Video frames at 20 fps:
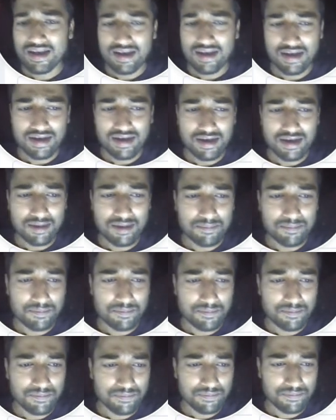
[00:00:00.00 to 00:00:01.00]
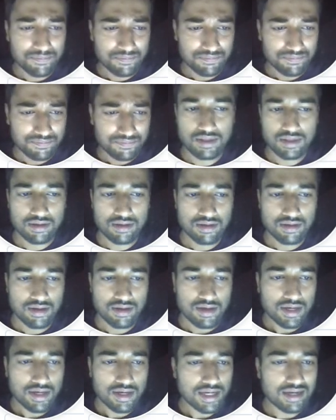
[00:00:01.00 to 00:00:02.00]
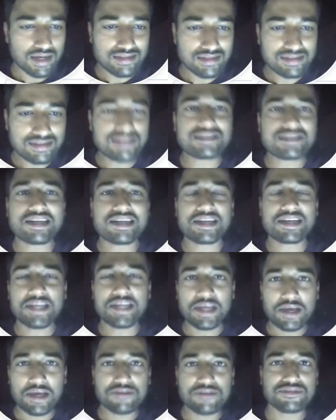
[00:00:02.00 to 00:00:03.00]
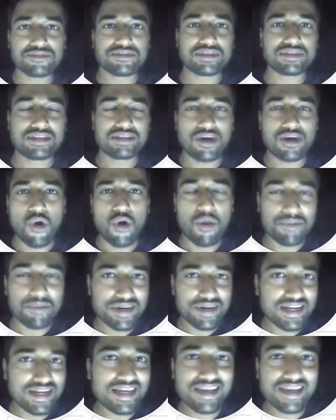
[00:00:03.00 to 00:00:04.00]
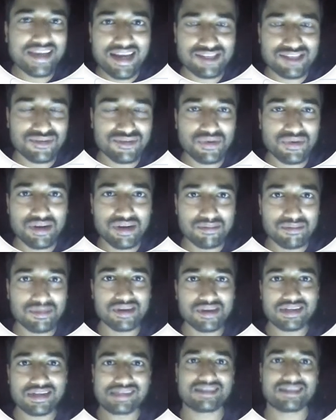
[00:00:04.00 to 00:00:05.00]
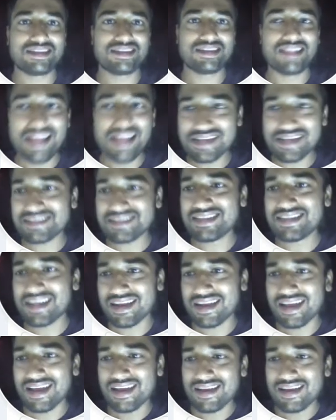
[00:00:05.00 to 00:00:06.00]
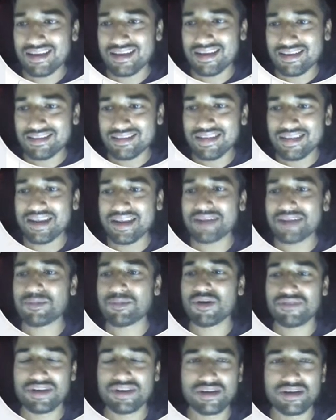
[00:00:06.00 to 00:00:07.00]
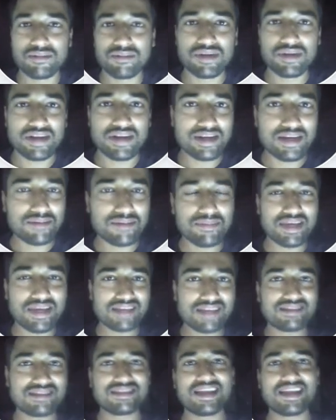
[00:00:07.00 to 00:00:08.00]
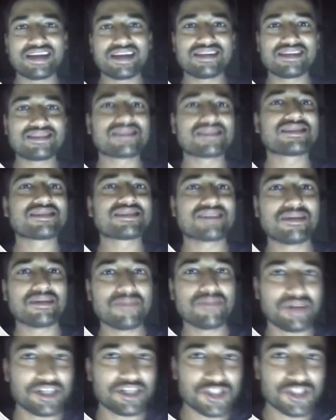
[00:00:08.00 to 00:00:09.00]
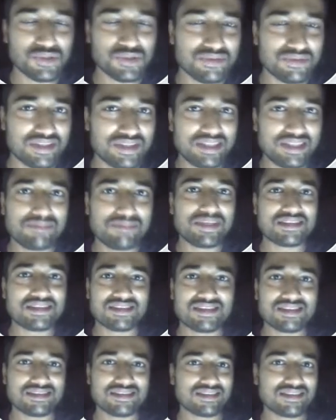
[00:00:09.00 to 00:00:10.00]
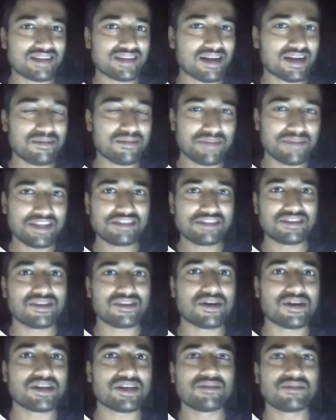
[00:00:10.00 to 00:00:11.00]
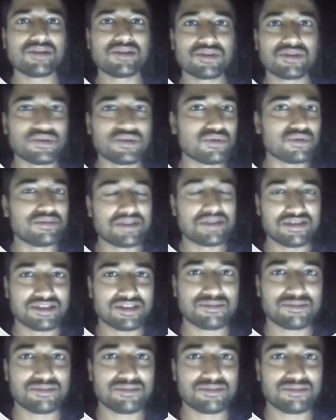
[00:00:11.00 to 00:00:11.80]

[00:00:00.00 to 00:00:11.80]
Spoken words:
uh, consistently, if the operating cash flow number is less than the net profit number, it means there is some issue with the business. The company is not able to do business